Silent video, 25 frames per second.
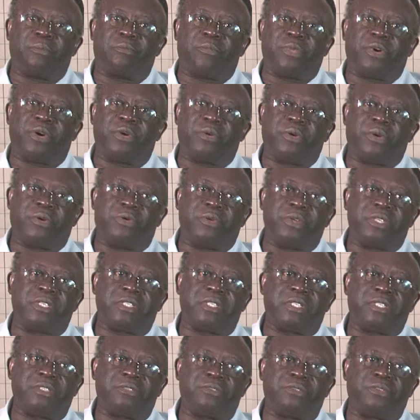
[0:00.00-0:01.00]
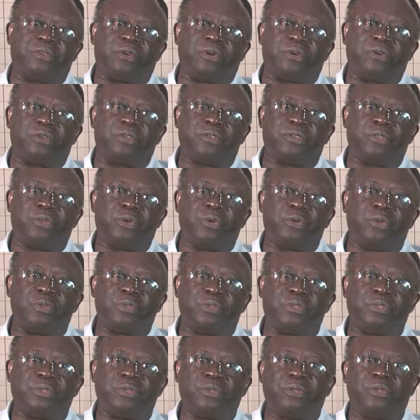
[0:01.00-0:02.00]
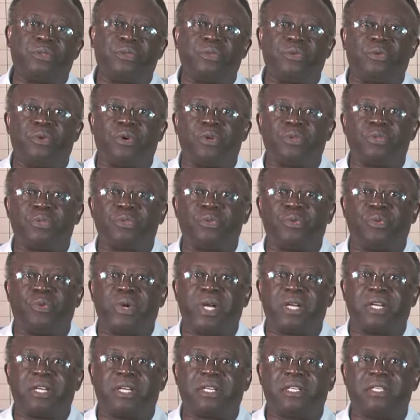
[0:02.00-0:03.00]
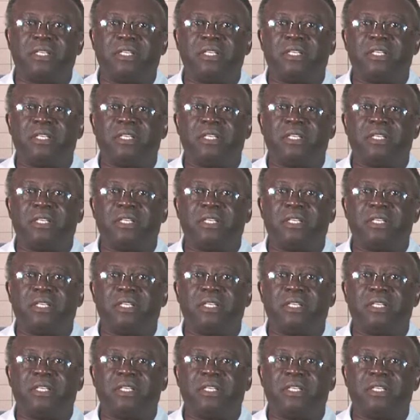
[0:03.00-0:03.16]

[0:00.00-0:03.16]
prerequisite for those who want to work